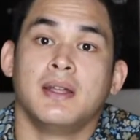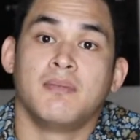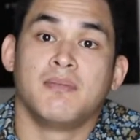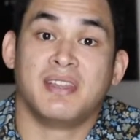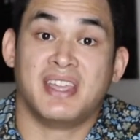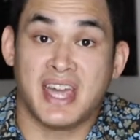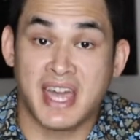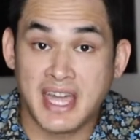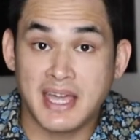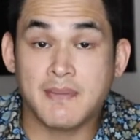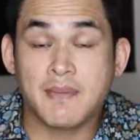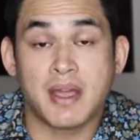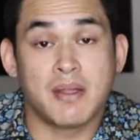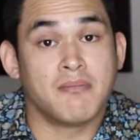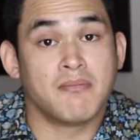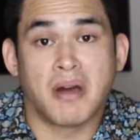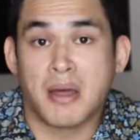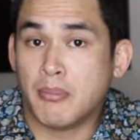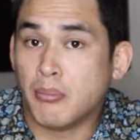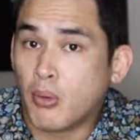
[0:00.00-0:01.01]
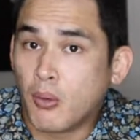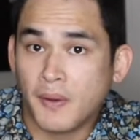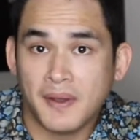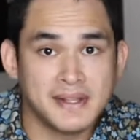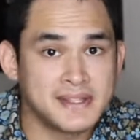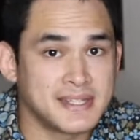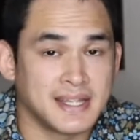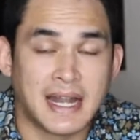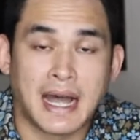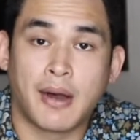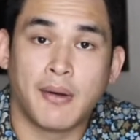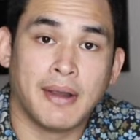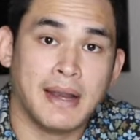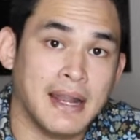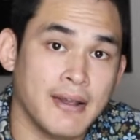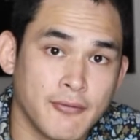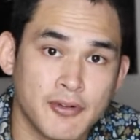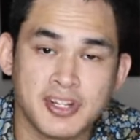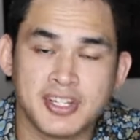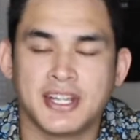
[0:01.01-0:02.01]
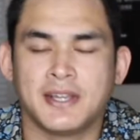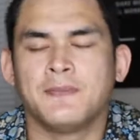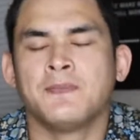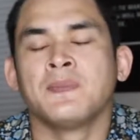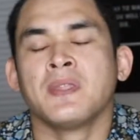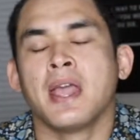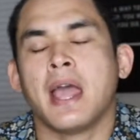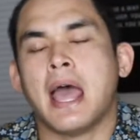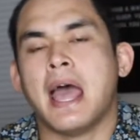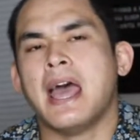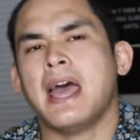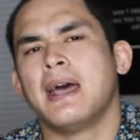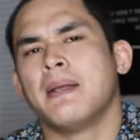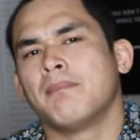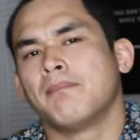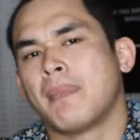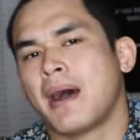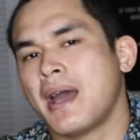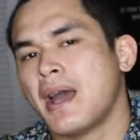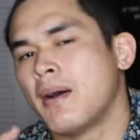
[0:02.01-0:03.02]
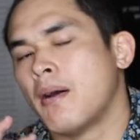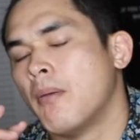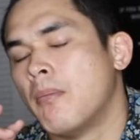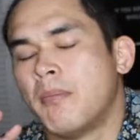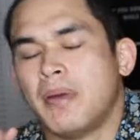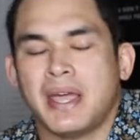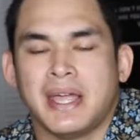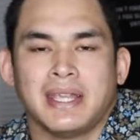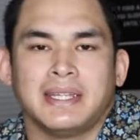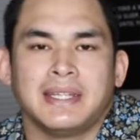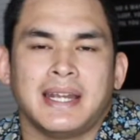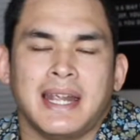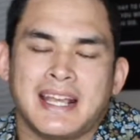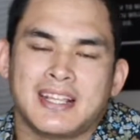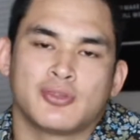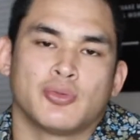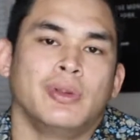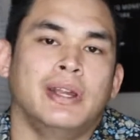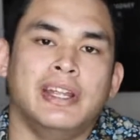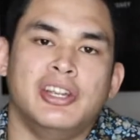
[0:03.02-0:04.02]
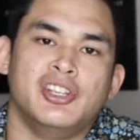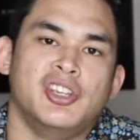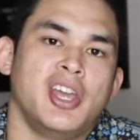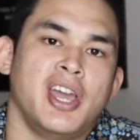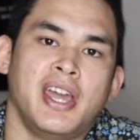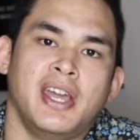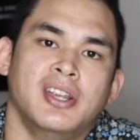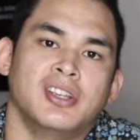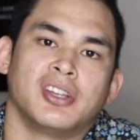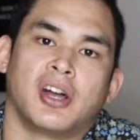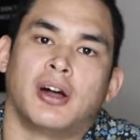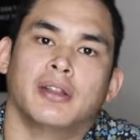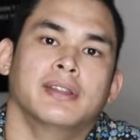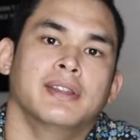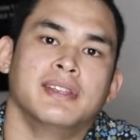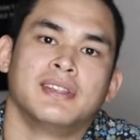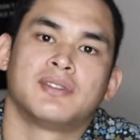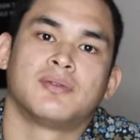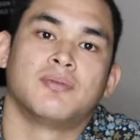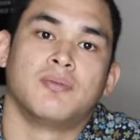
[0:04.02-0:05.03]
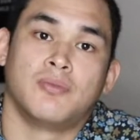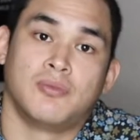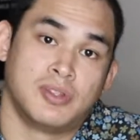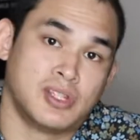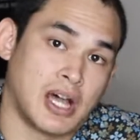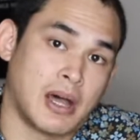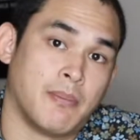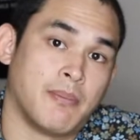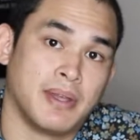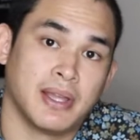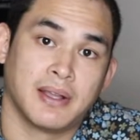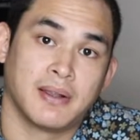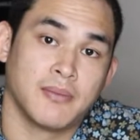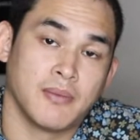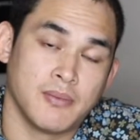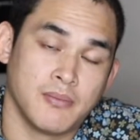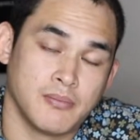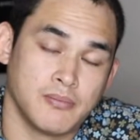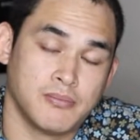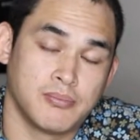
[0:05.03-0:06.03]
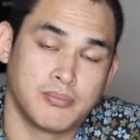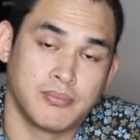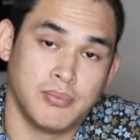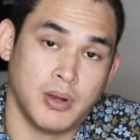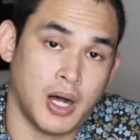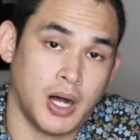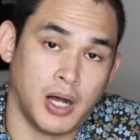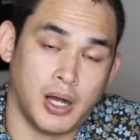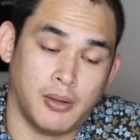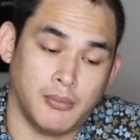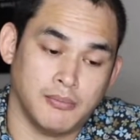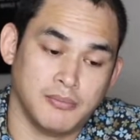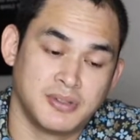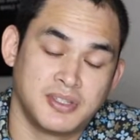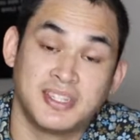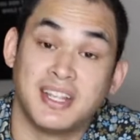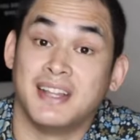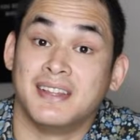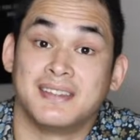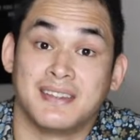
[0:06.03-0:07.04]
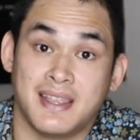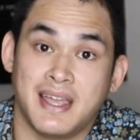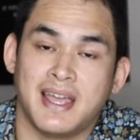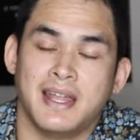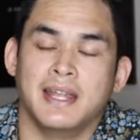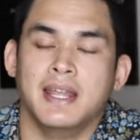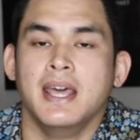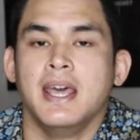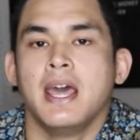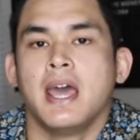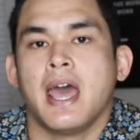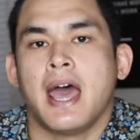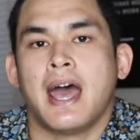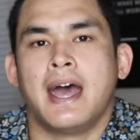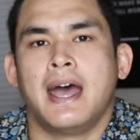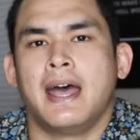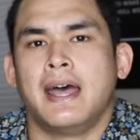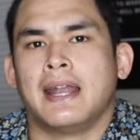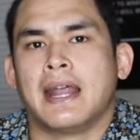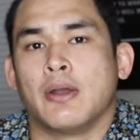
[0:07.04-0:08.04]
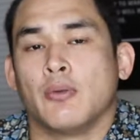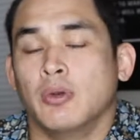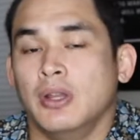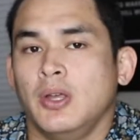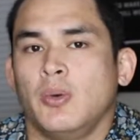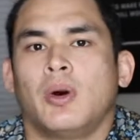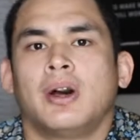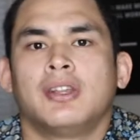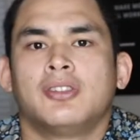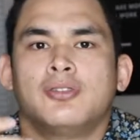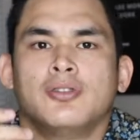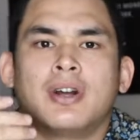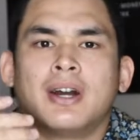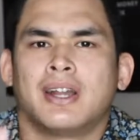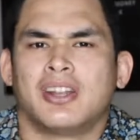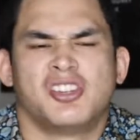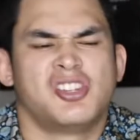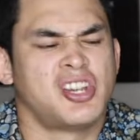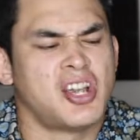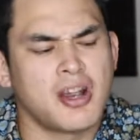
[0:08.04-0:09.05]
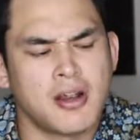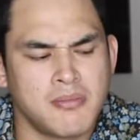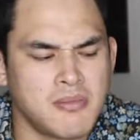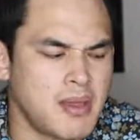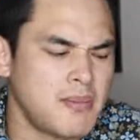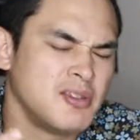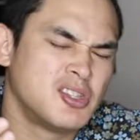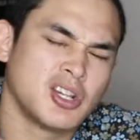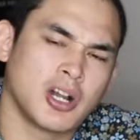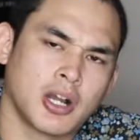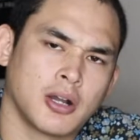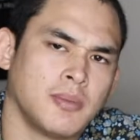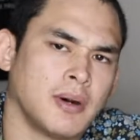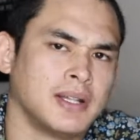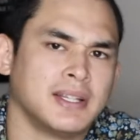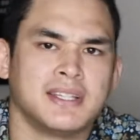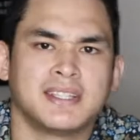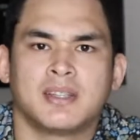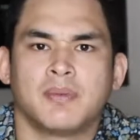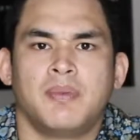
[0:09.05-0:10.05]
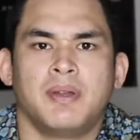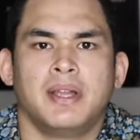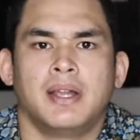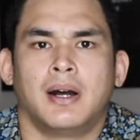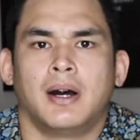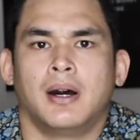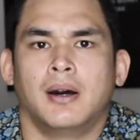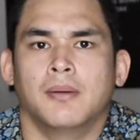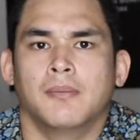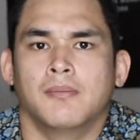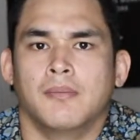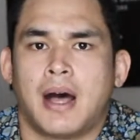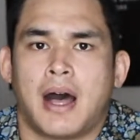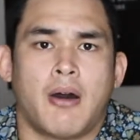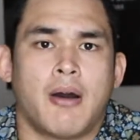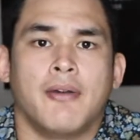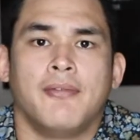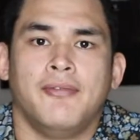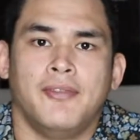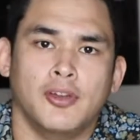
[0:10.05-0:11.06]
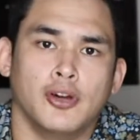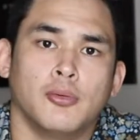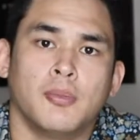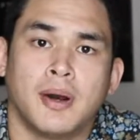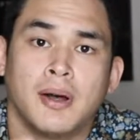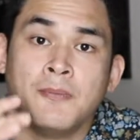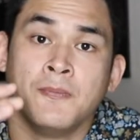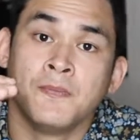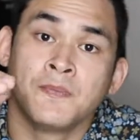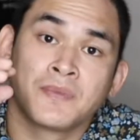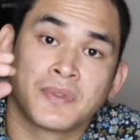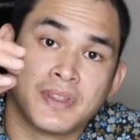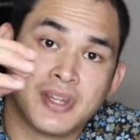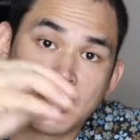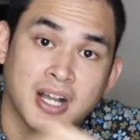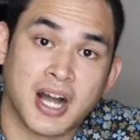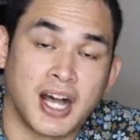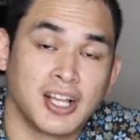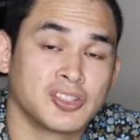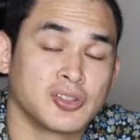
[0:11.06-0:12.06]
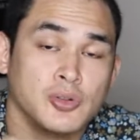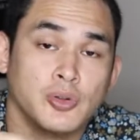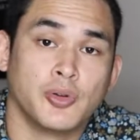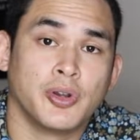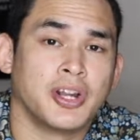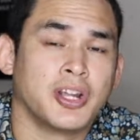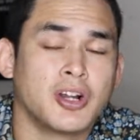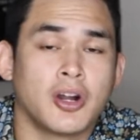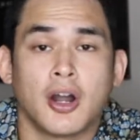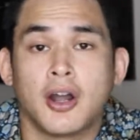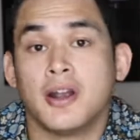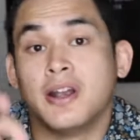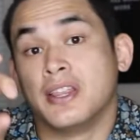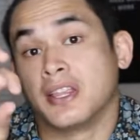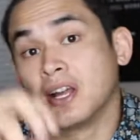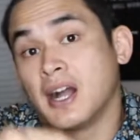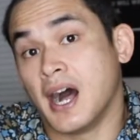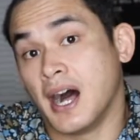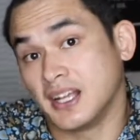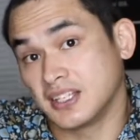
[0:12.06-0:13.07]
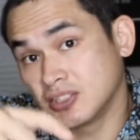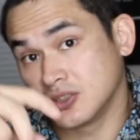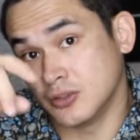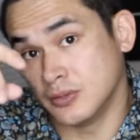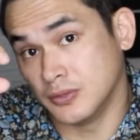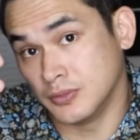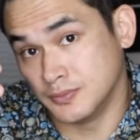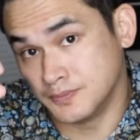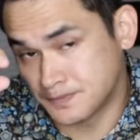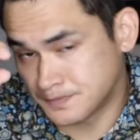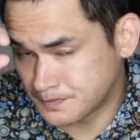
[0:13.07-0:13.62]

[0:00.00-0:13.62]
game and my points and how I leverage it. And my opinion has really changed on this topic since then, and I really wanted to kind of share, maybe talk about this opinion, how I feel about the Costco credit card and the Costco